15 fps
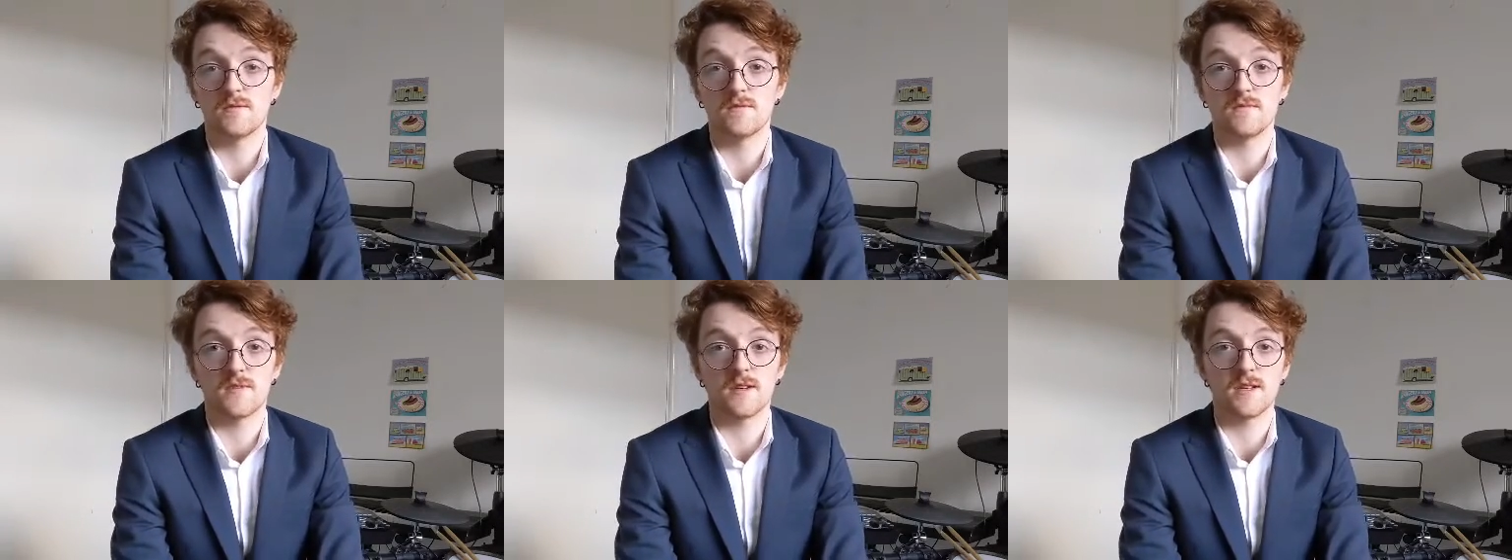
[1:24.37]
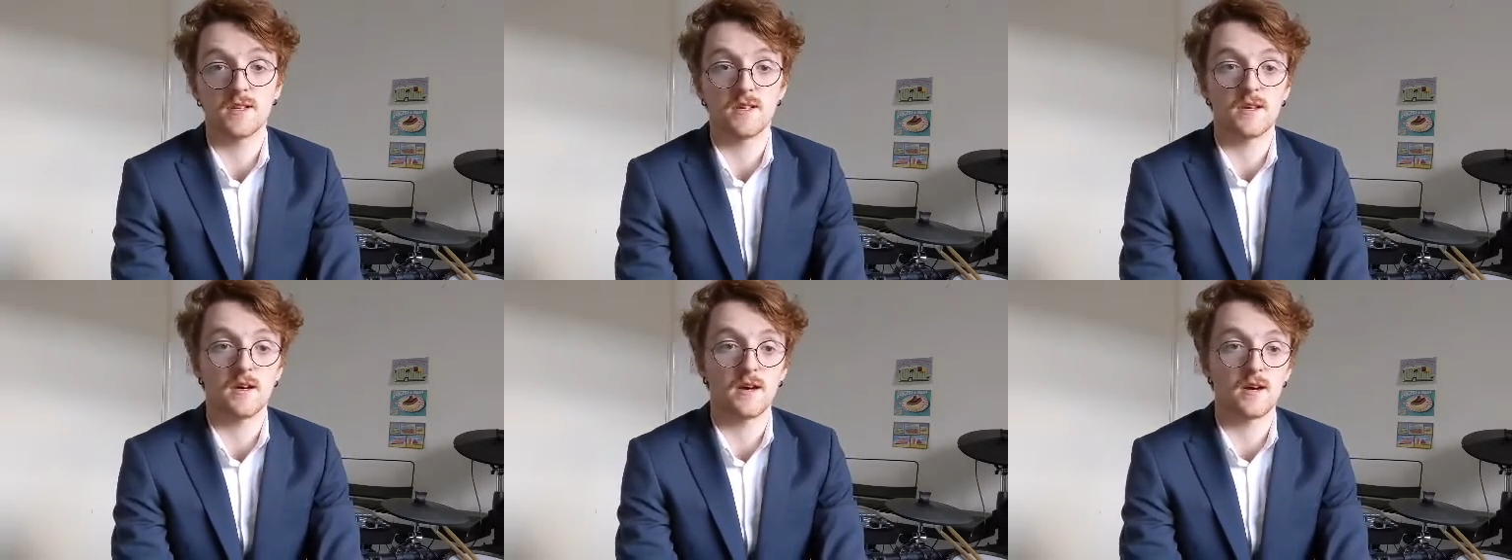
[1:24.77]

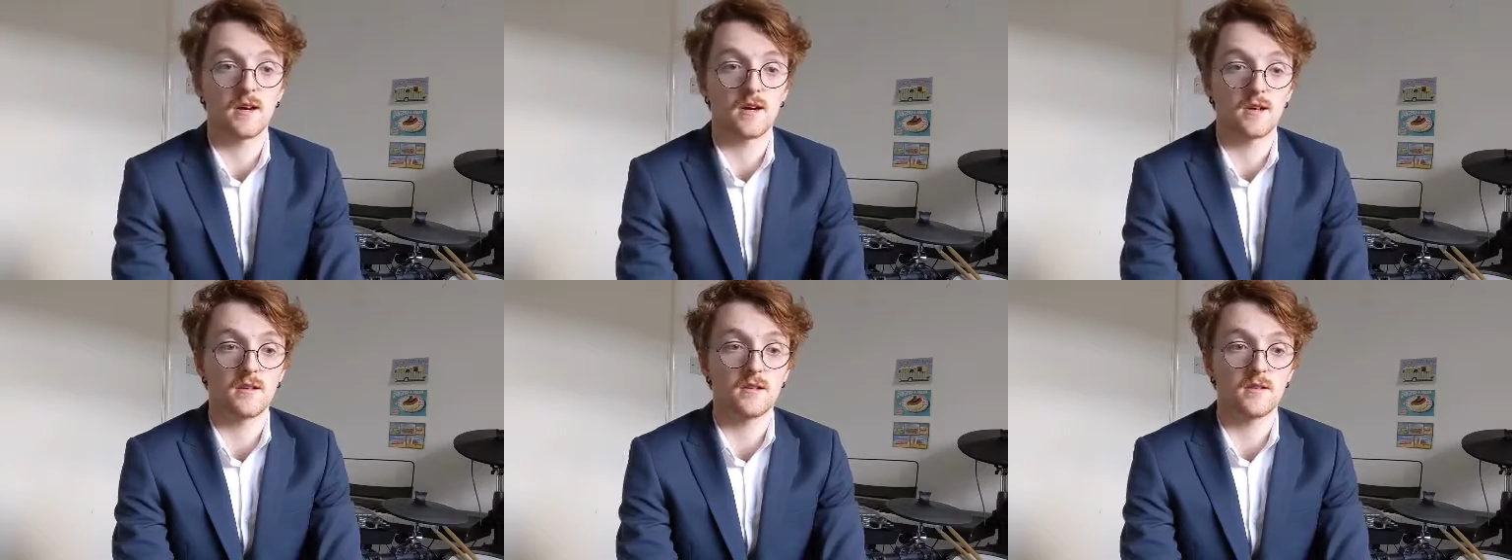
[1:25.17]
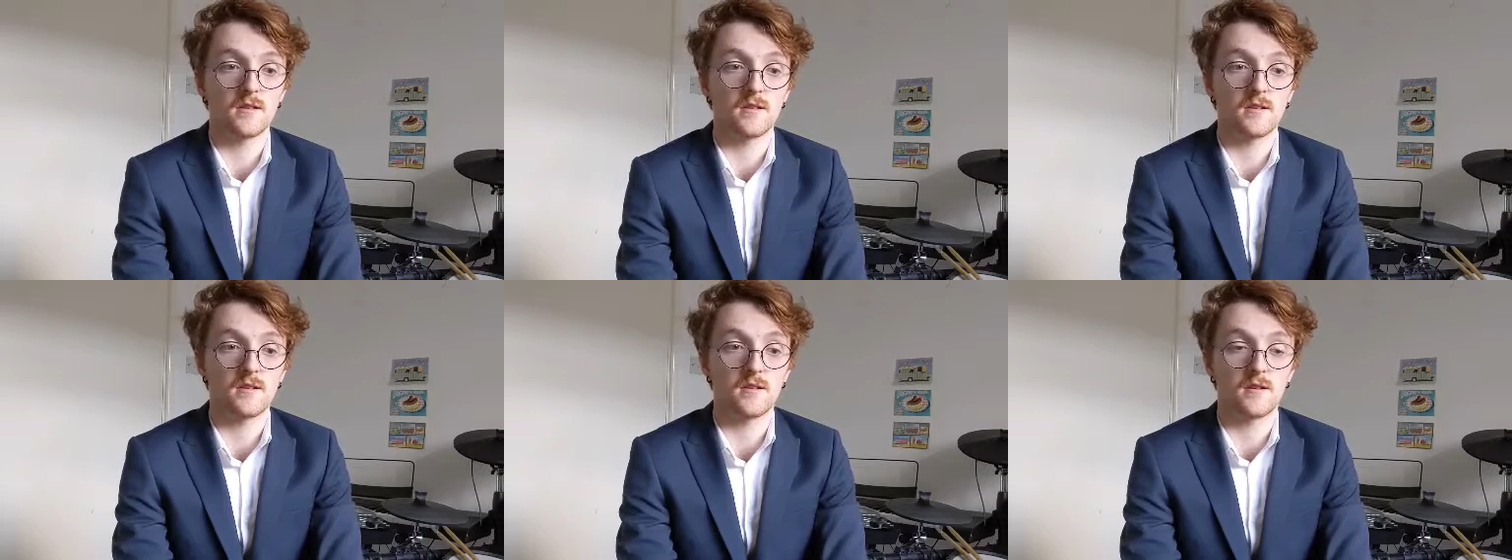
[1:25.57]
Really,
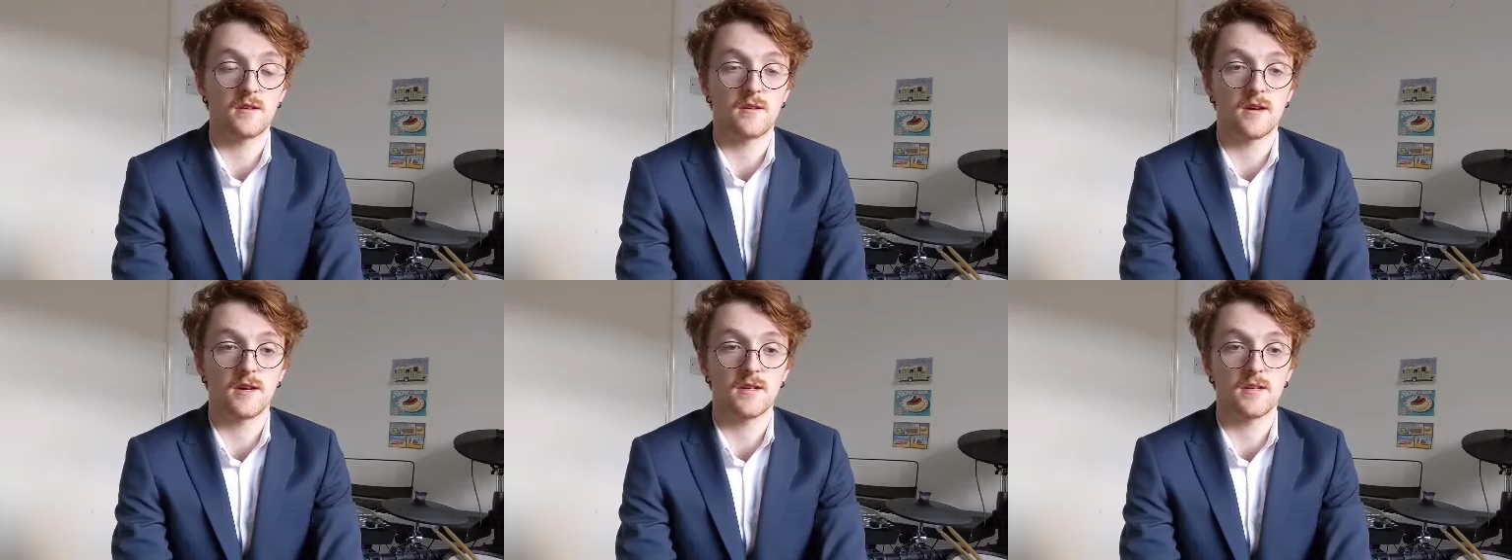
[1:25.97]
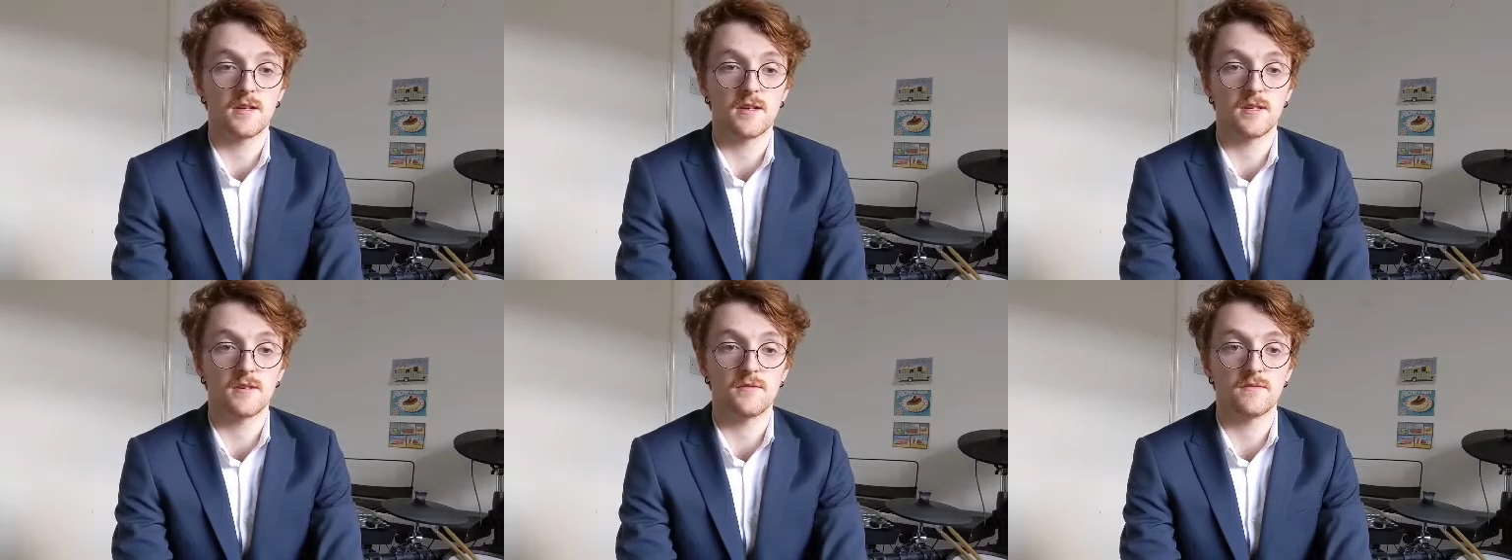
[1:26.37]
you know,
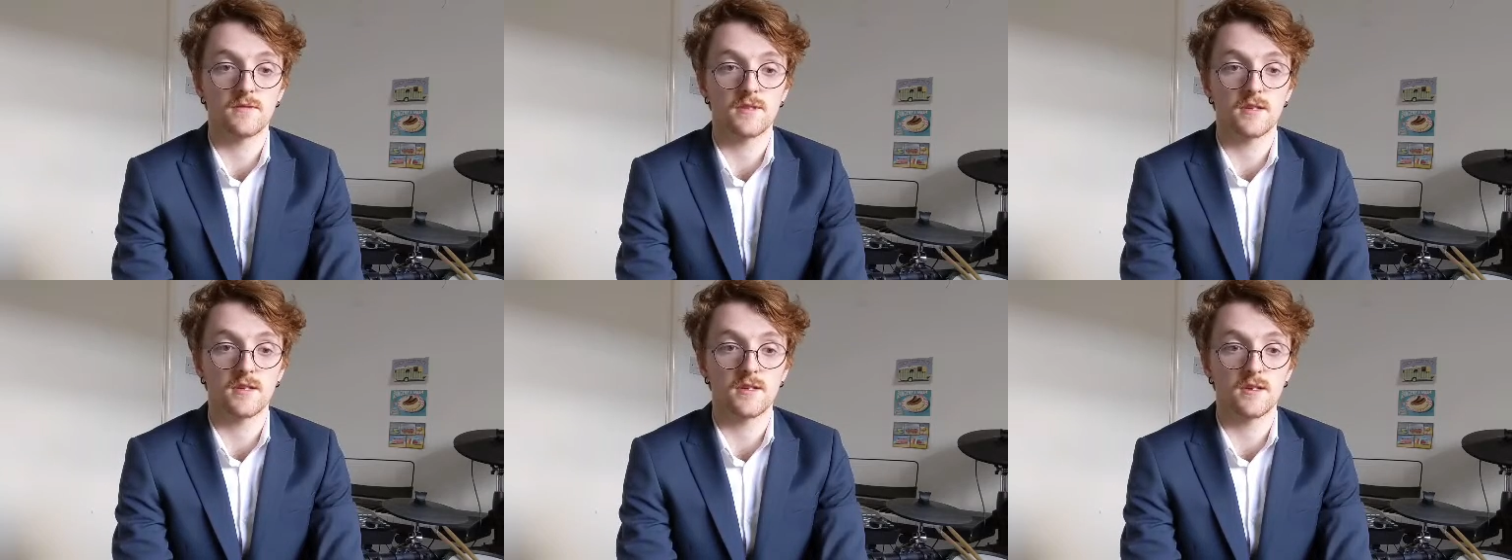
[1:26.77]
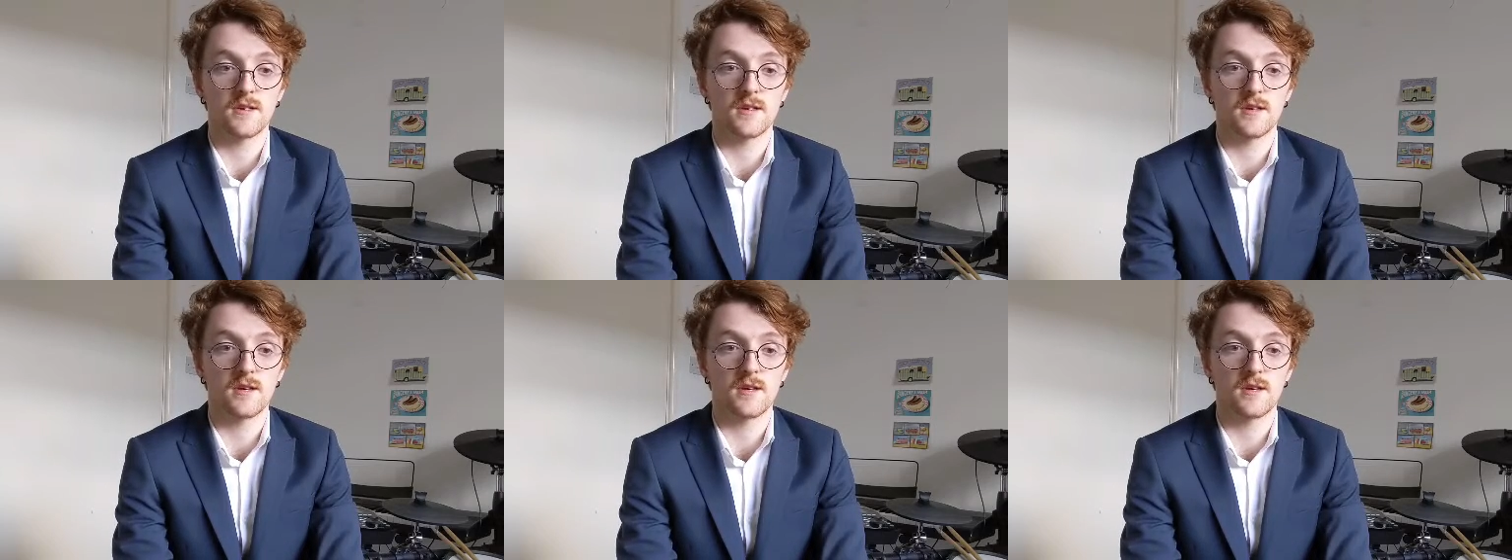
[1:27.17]
I don't think,